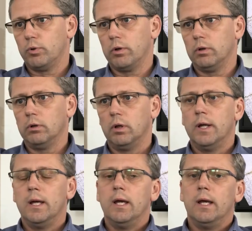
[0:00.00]
portal.
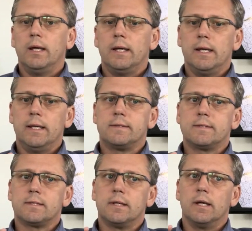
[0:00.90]

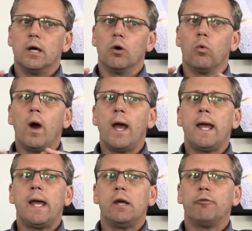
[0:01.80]
It's a
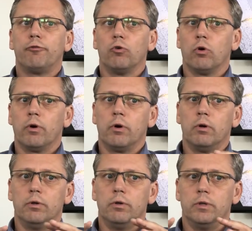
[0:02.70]
way
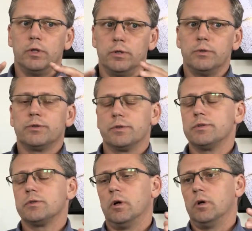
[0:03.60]
for the
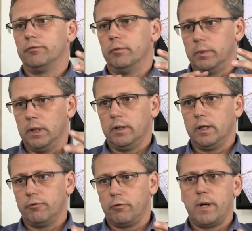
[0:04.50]
users of
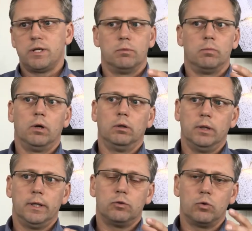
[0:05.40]
building information
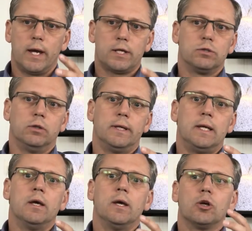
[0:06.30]
modeling to
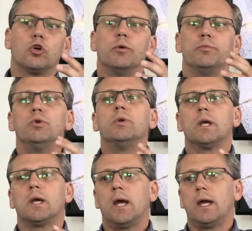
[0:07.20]
actually
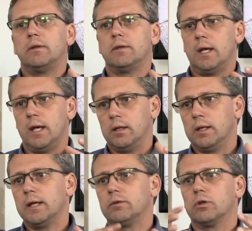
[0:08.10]
communicate
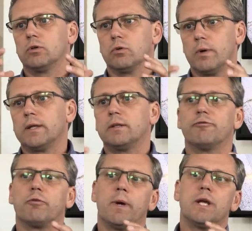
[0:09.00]
and get the correct
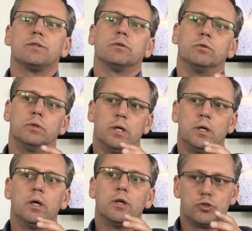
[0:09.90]
information to
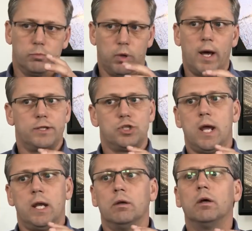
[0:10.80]
the supply
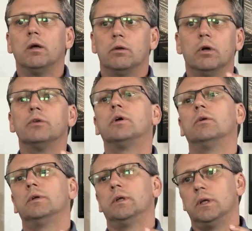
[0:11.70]
chain. Not
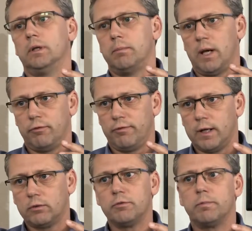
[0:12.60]
only the
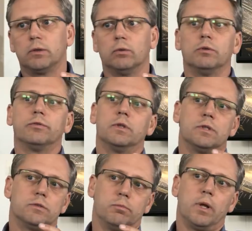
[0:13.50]
manufacturers, but also
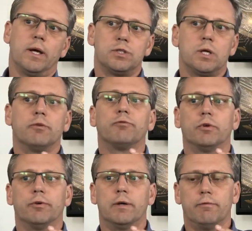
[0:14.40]
the supply chain for
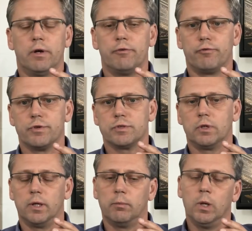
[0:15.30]
the very first
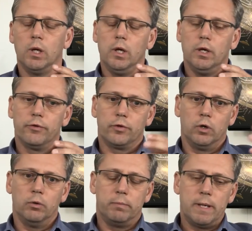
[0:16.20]
time.
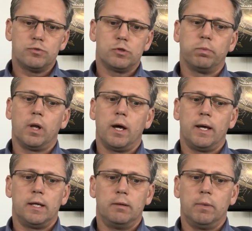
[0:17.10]
So
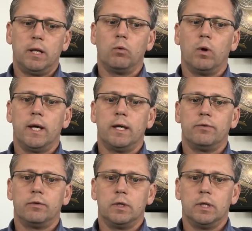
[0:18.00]
BIMsupply in many
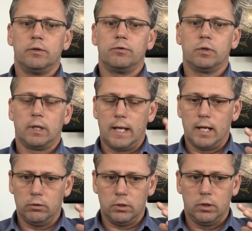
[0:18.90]
ways is
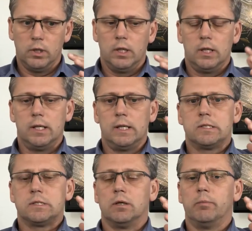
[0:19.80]
cloud.
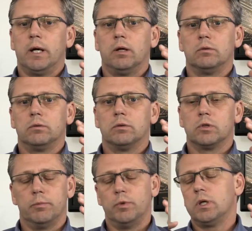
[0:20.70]
It's about
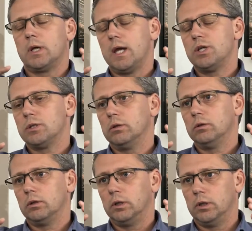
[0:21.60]
communication